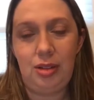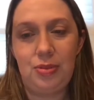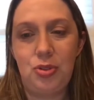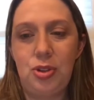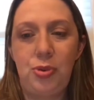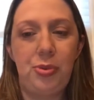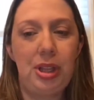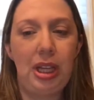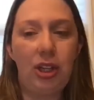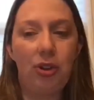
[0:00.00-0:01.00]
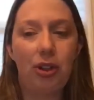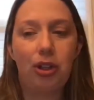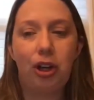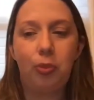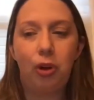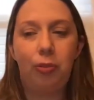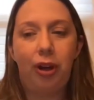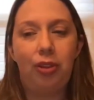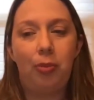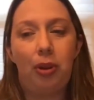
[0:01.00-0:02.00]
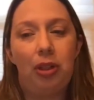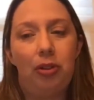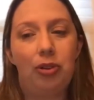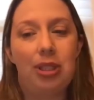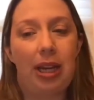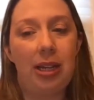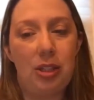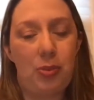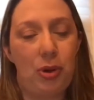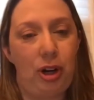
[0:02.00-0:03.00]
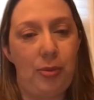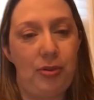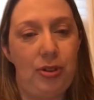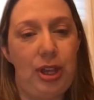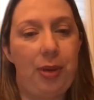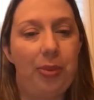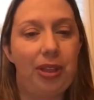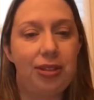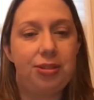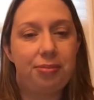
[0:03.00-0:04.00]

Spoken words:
So someone would like you to talk more about the political science program, if you can, please.